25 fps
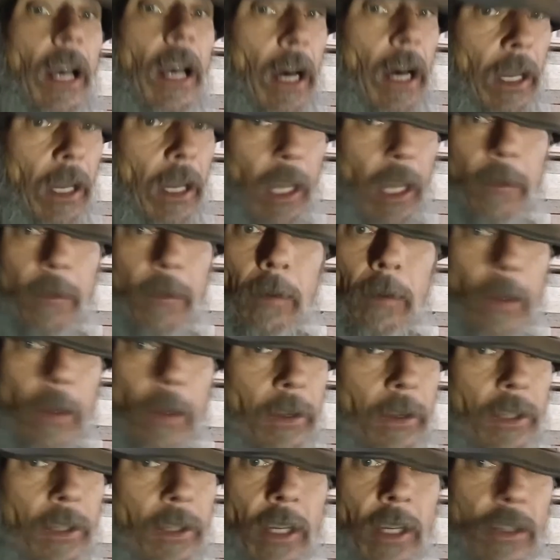I love you,
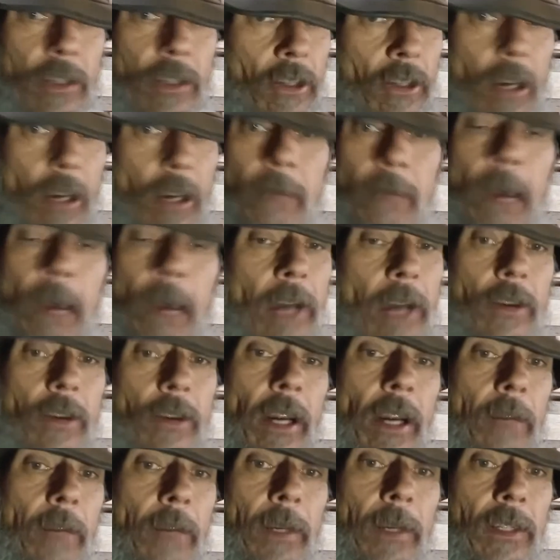brothers and sisters. I'm not
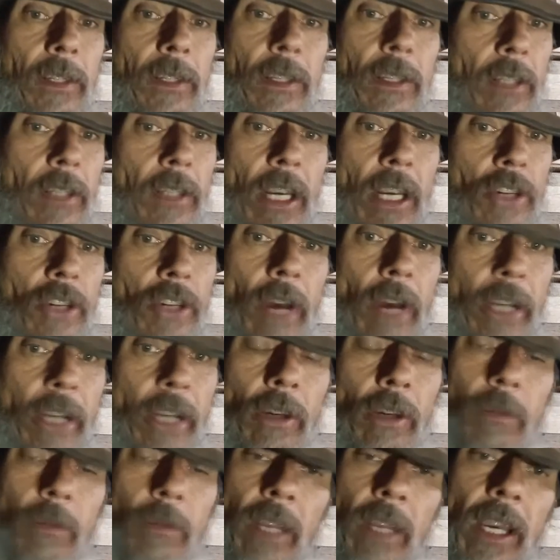trying to be sensational. I
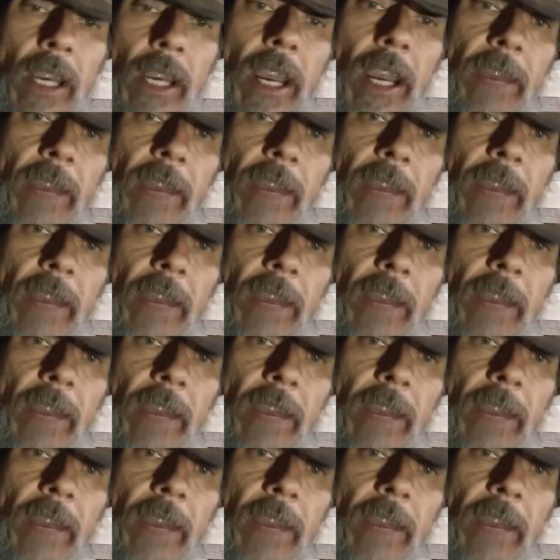don't think I have